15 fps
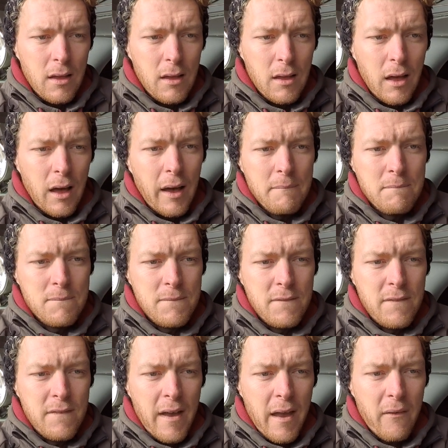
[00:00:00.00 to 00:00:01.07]
I'm
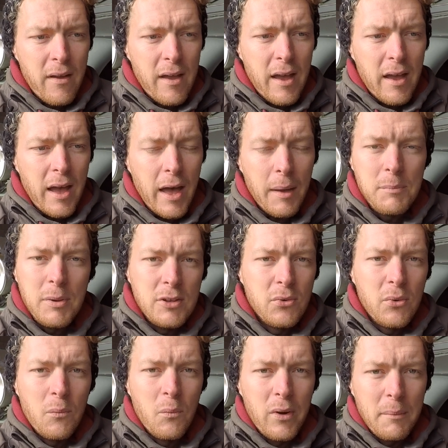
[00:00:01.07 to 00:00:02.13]
very happy
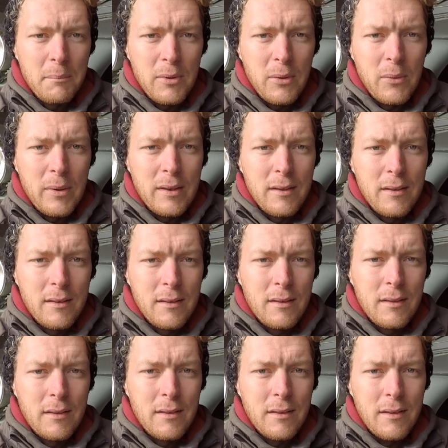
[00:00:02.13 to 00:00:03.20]
doing what I'm doing.
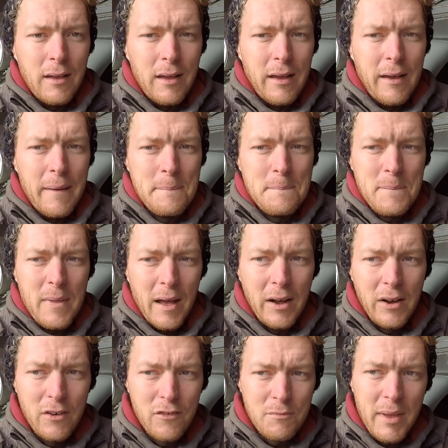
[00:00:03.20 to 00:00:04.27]
I
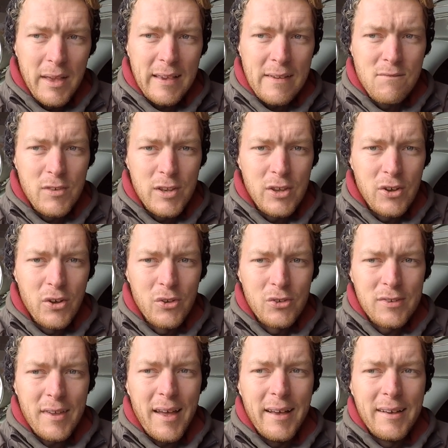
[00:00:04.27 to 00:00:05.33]
love making videos.
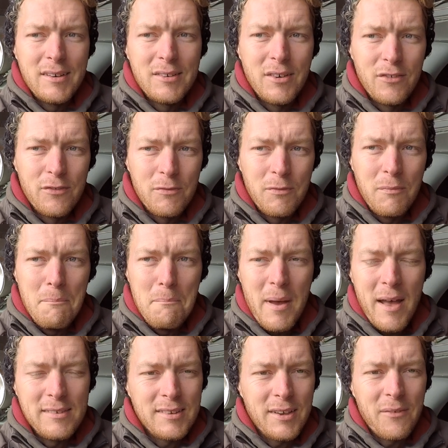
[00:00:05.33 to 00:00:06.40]
I love
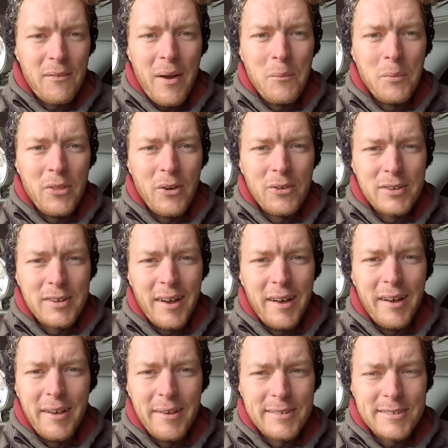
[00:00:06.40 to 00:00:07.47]
messing around with old
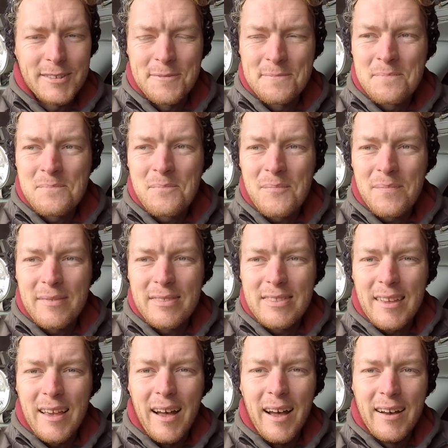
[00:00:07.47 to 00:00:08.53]
cars.
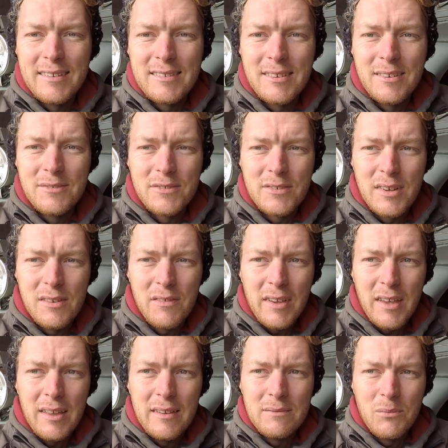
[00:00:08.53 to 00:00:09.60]
I love living
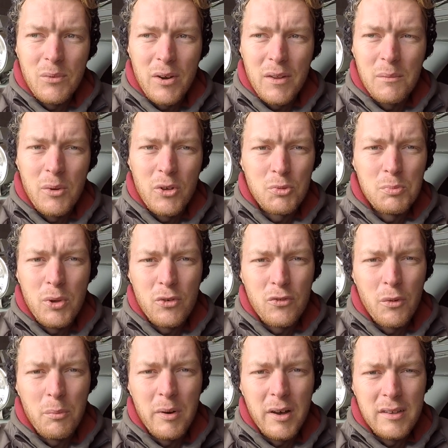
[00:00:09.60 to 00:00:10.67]
in one of the most beautiful
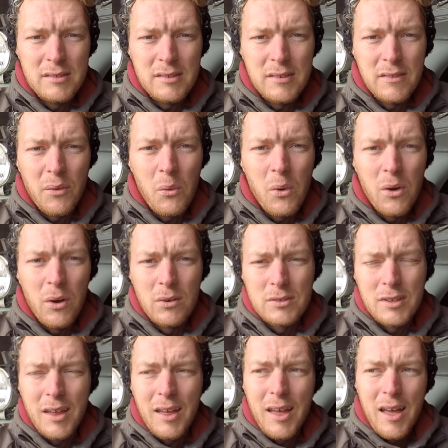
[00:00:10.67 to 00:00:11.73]
places in the world,
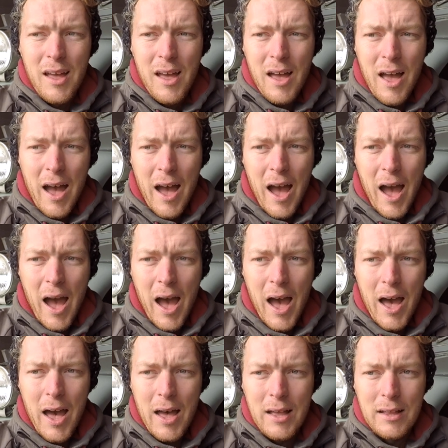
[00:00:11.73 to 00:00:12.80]

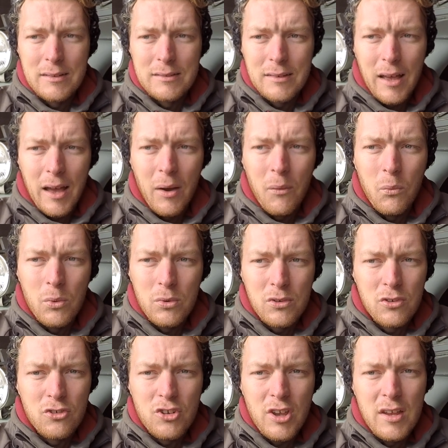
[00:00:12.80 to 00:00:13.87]
and I wouldn't
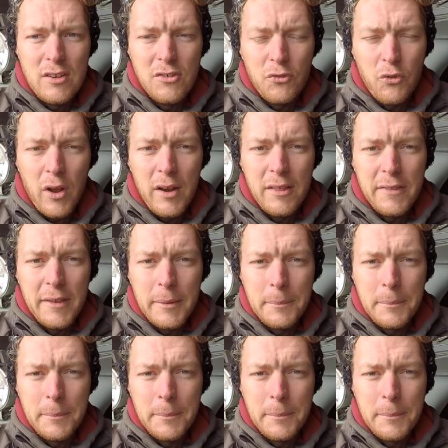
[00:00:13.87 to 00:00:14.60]
change it for anything.